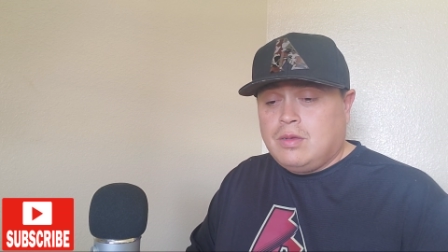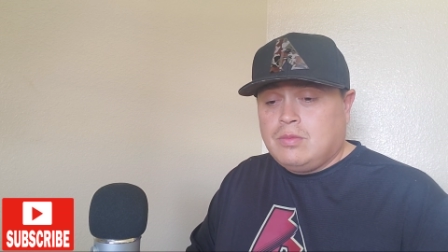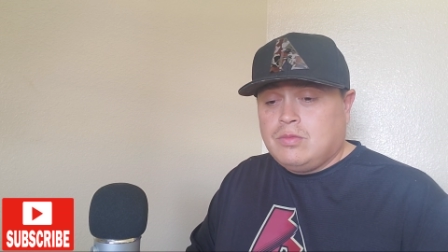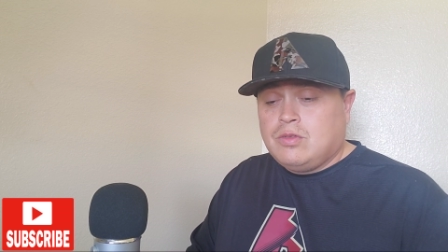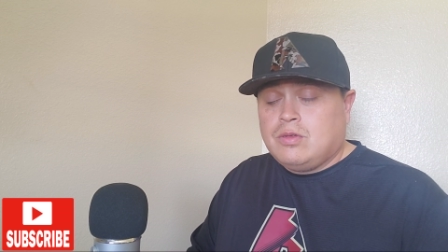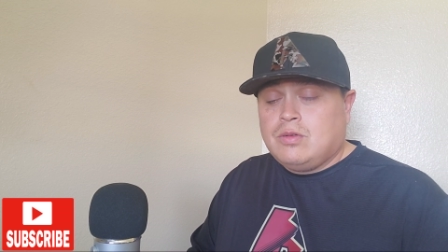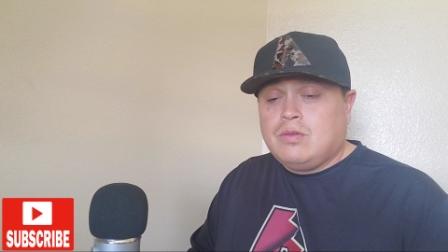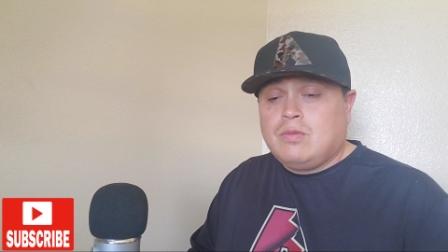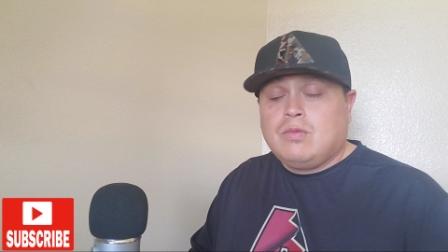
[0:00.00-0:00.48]

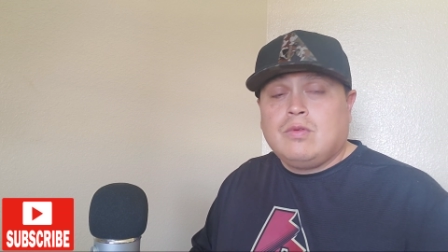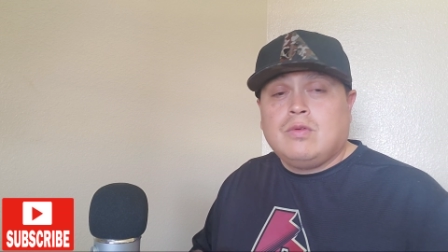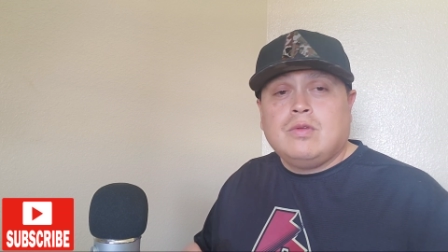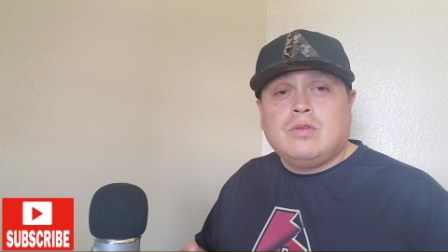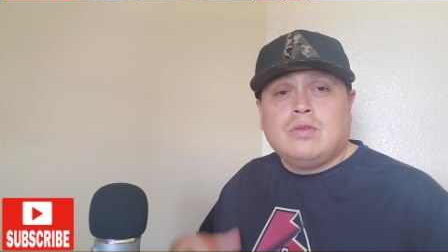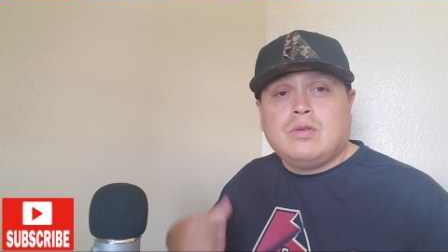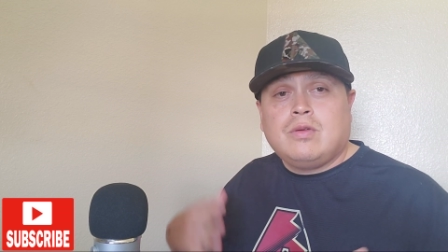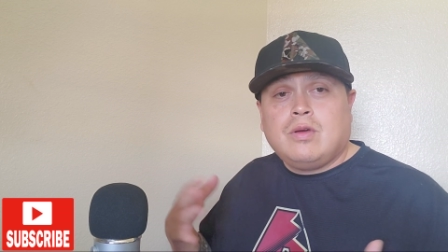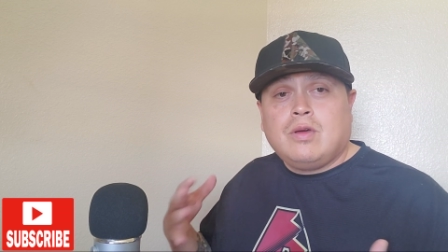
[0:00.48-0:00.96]
So I'm
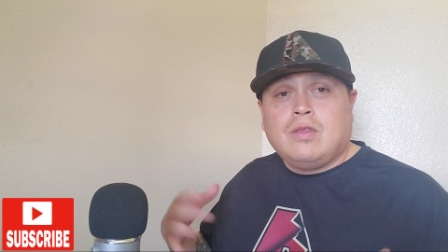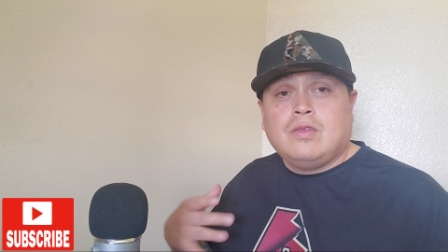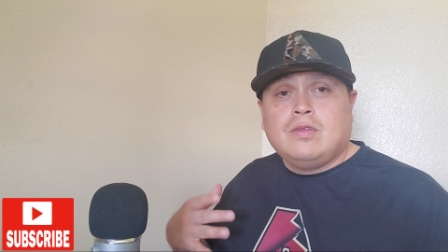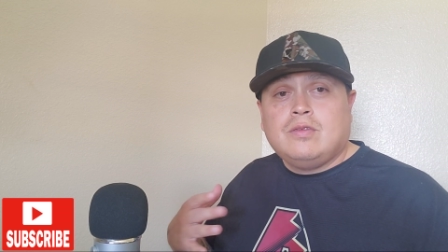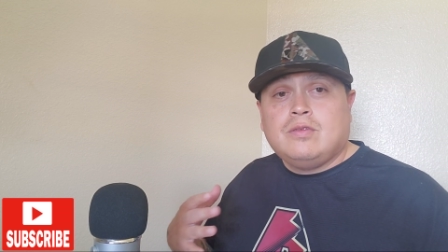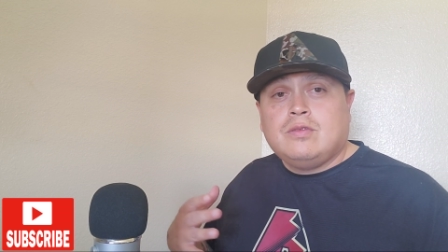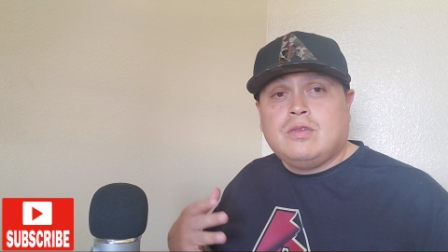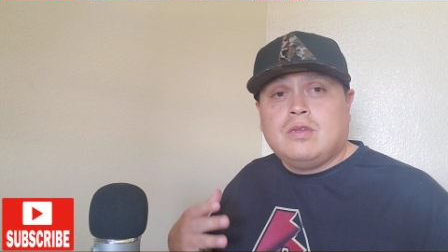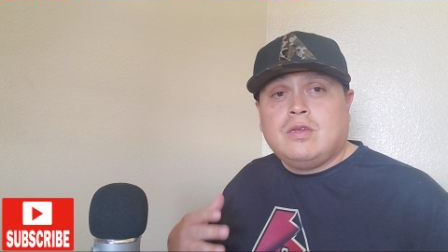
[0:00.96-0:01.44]
going to all
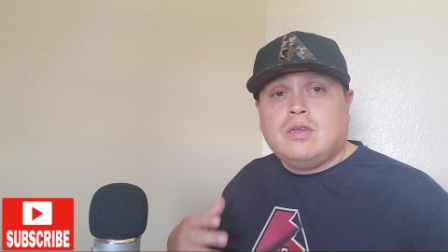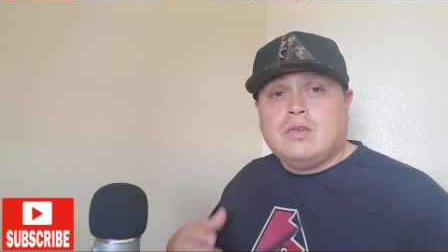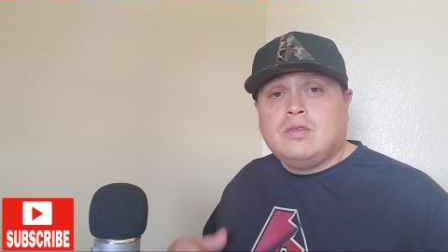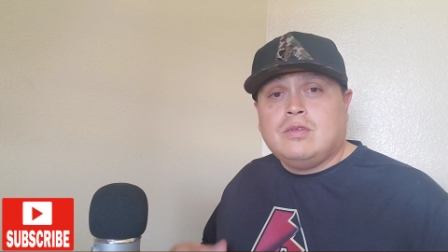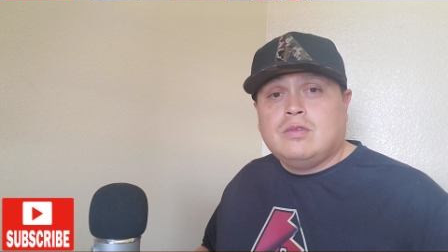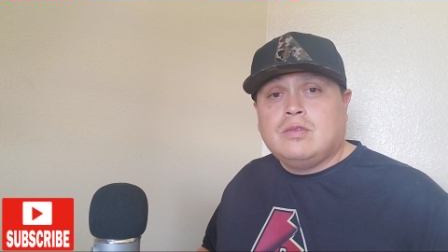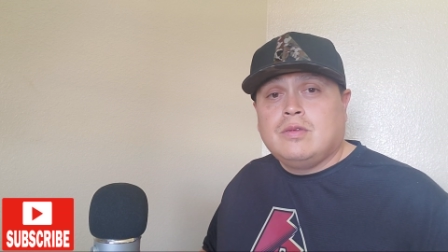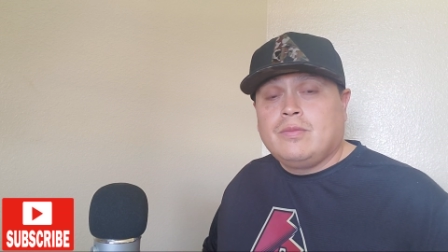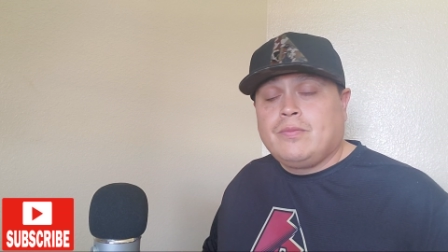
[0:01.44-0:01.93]
these
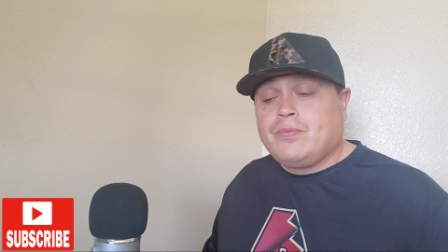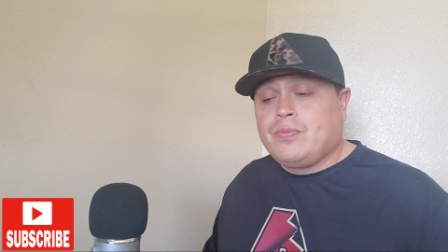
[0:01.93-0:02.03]
states.